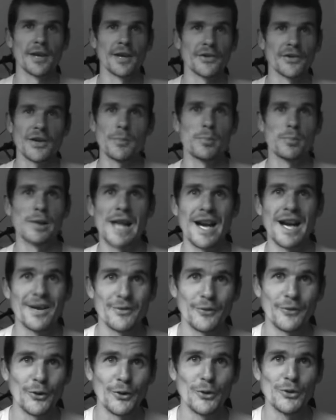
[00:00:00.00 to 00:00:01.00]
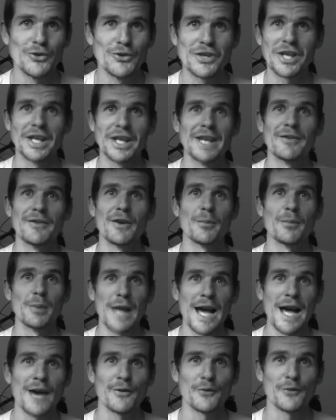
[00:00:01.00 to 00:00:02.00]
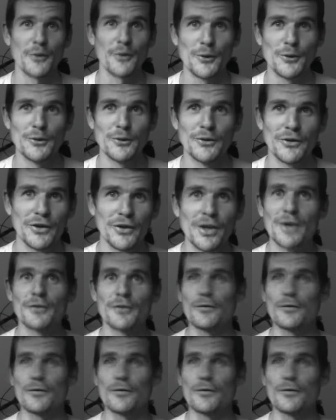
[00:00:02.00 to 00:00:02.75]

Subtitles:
I said, plant foods, you can live on plant foods.